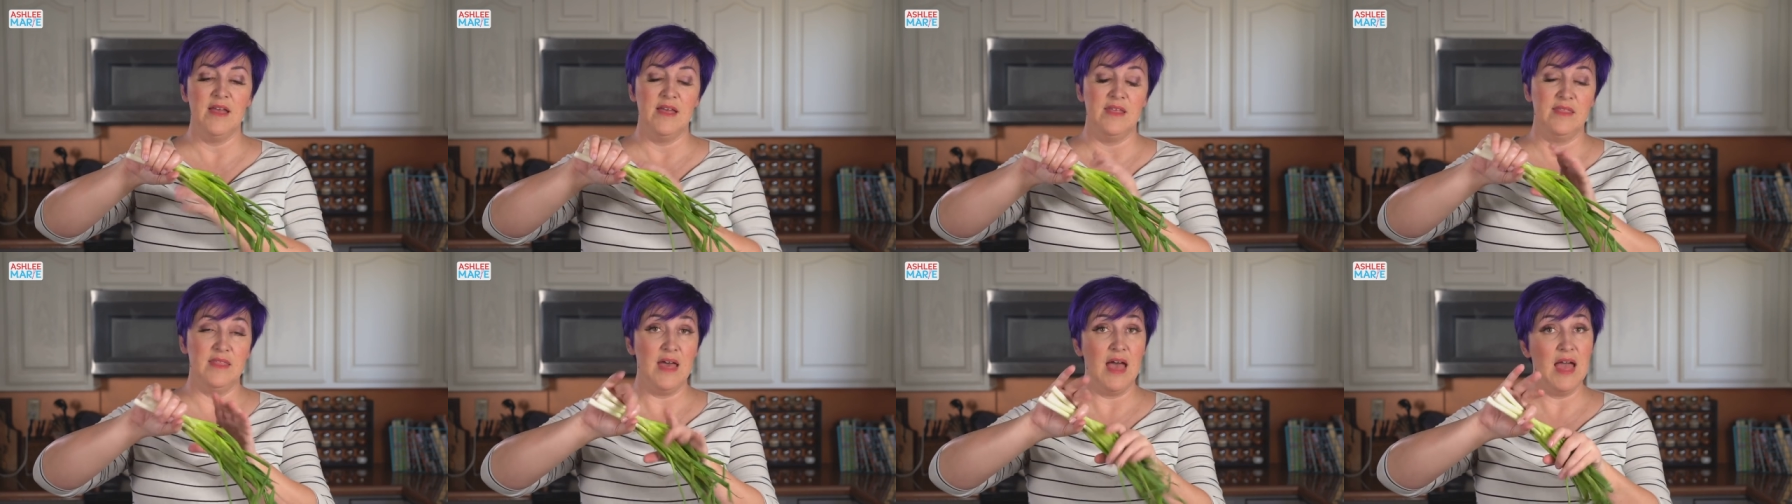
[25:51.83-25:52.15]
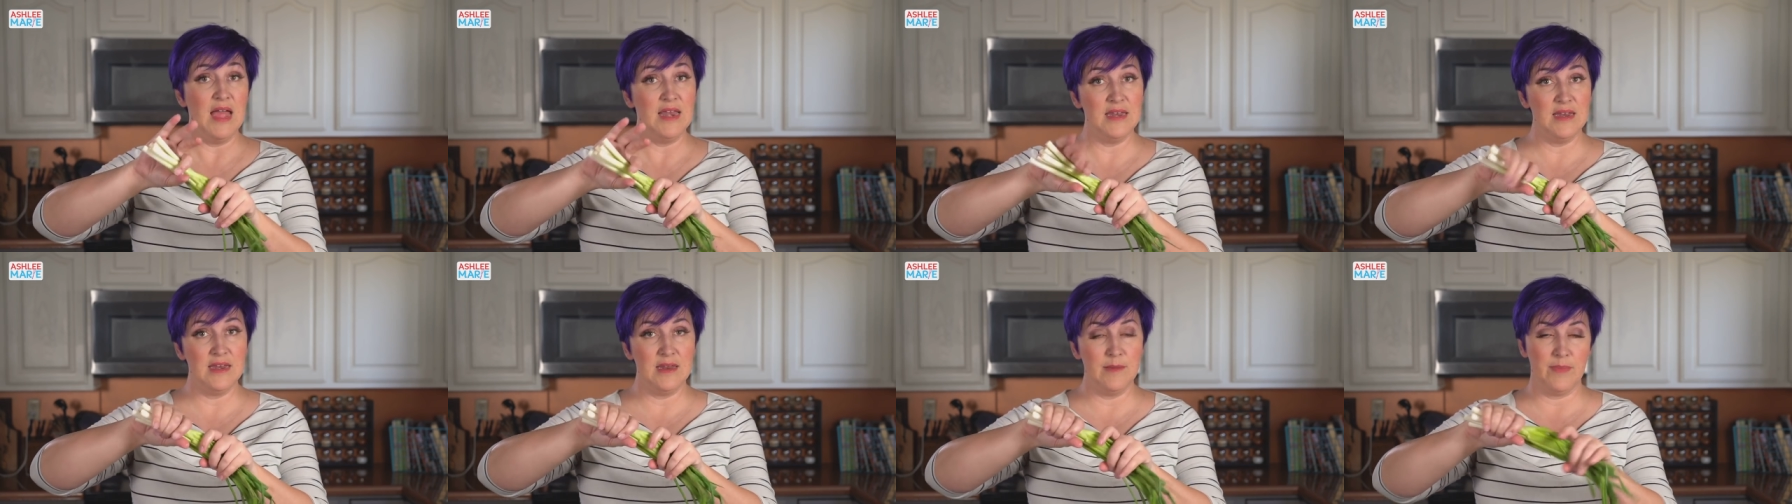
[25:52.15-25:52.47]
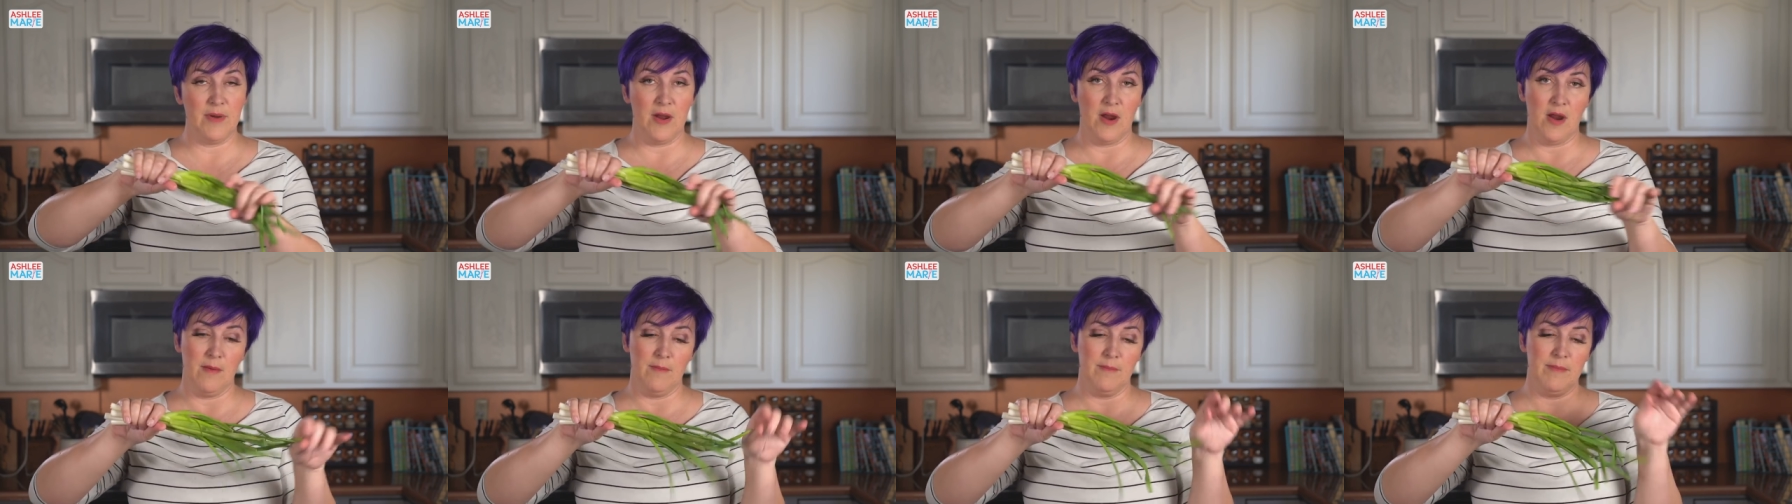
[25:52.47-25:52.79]
the oniony
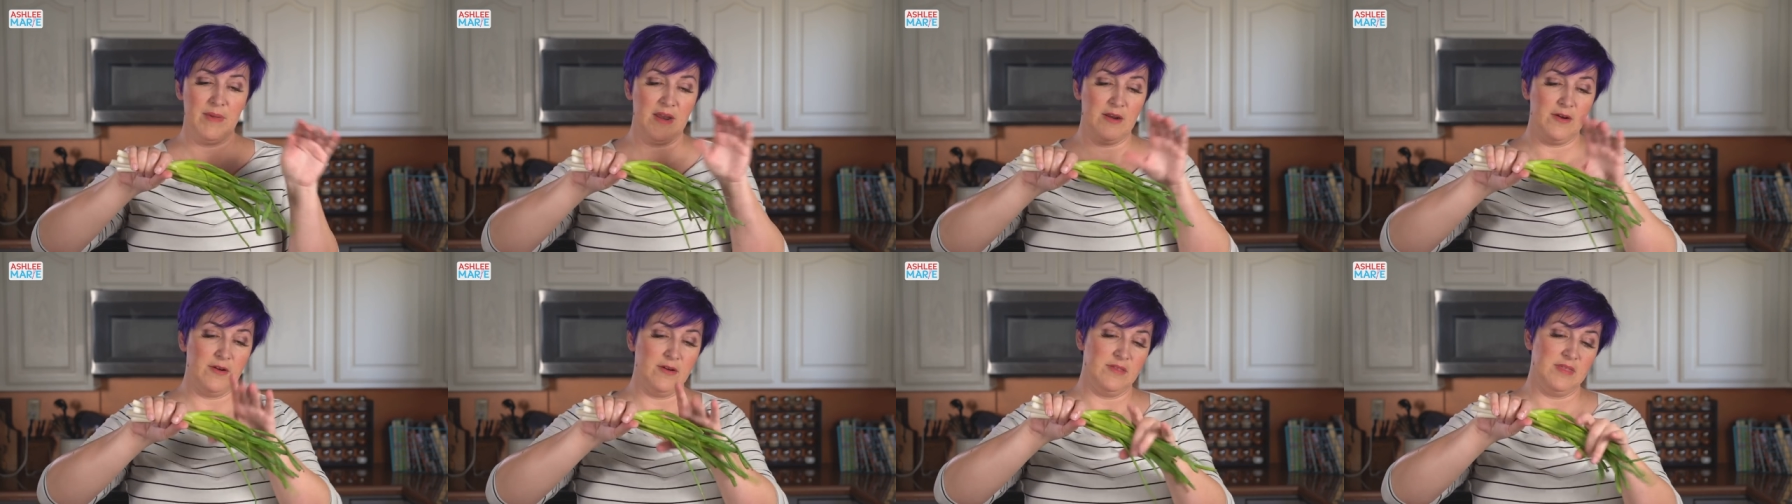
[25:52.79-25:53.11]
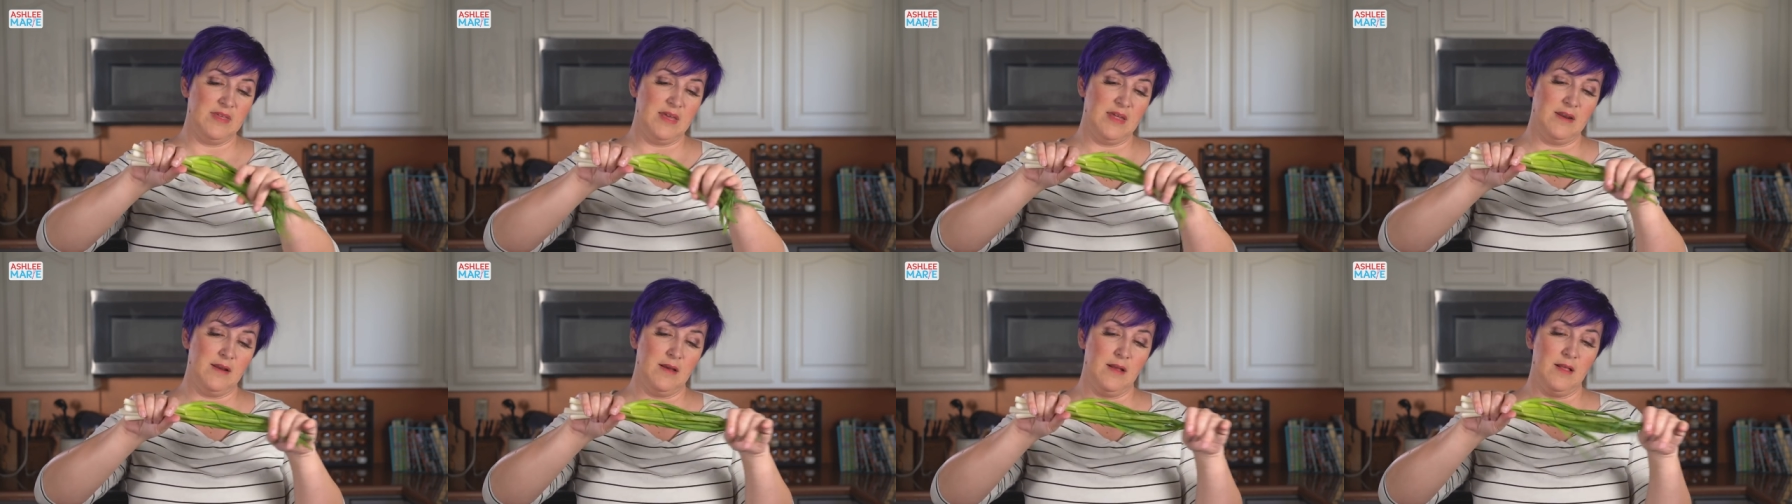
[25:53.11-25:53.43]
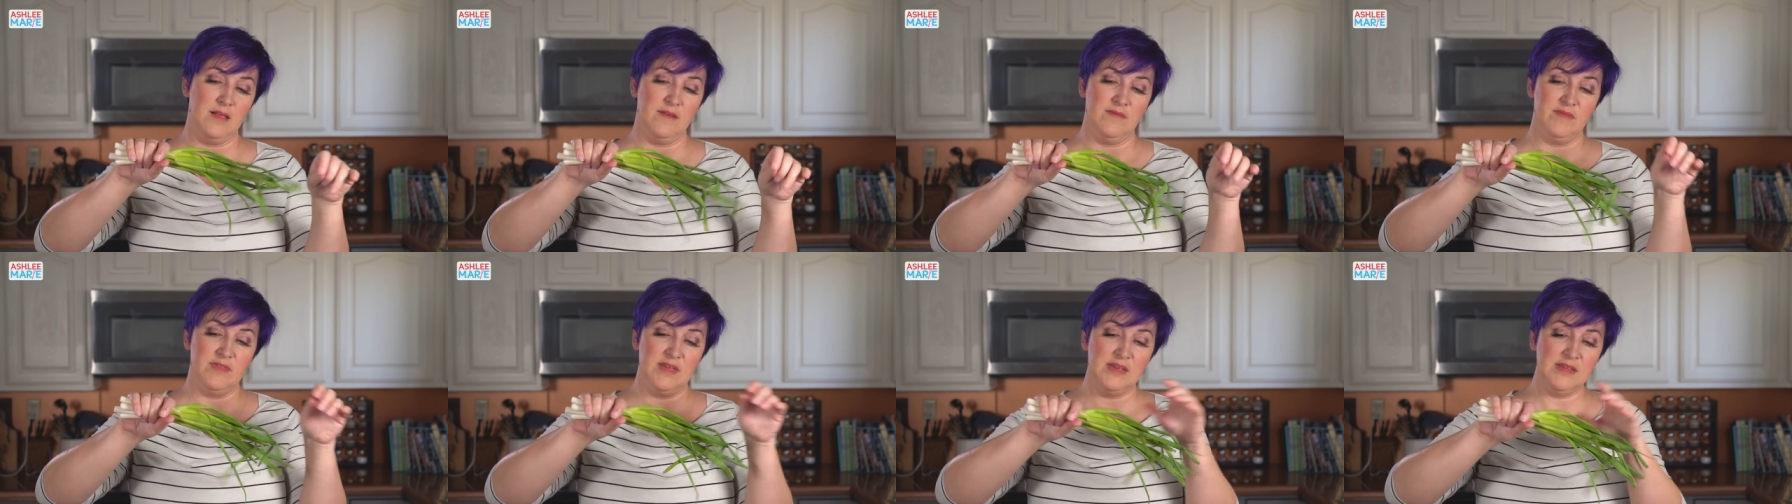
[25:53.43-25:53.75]
part better than
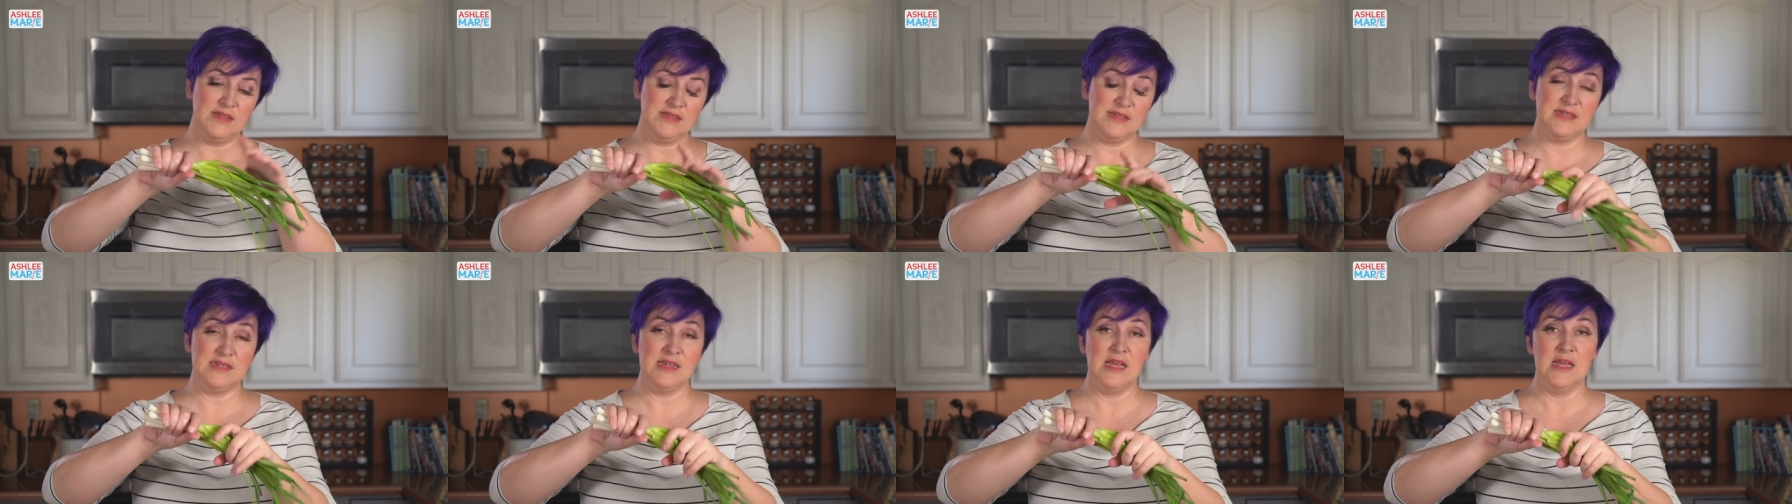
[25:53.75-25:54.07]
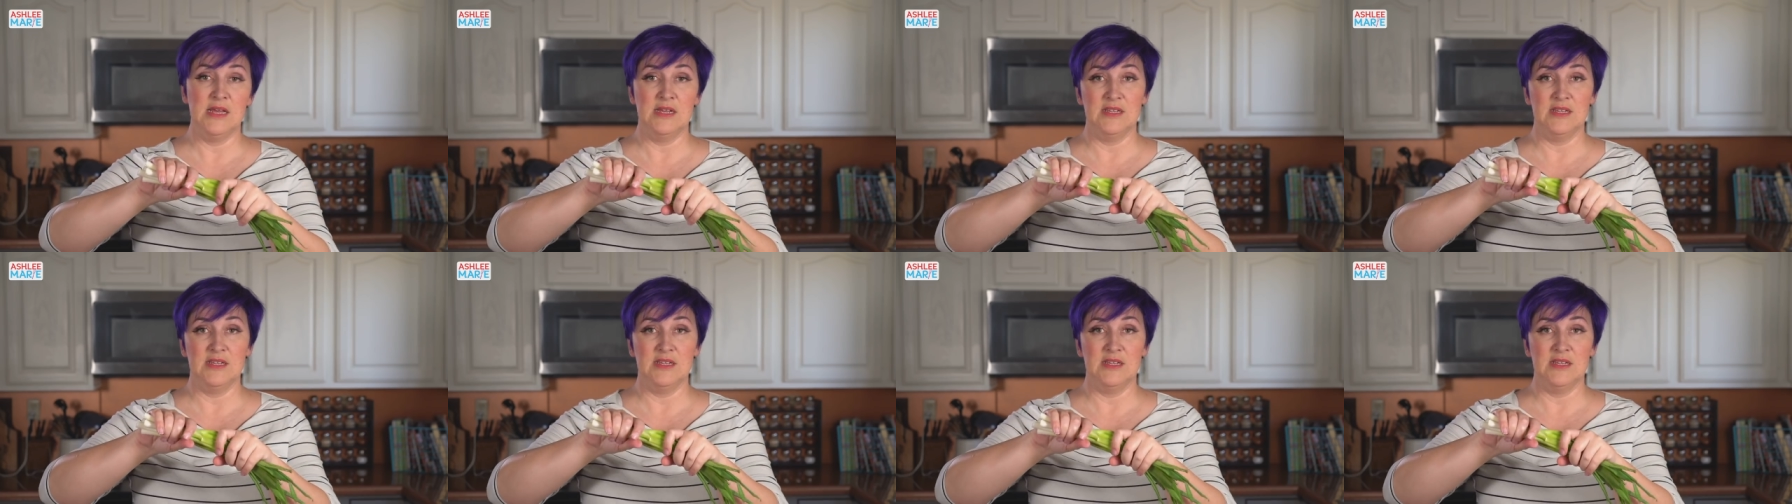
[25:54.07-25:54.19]
all of this.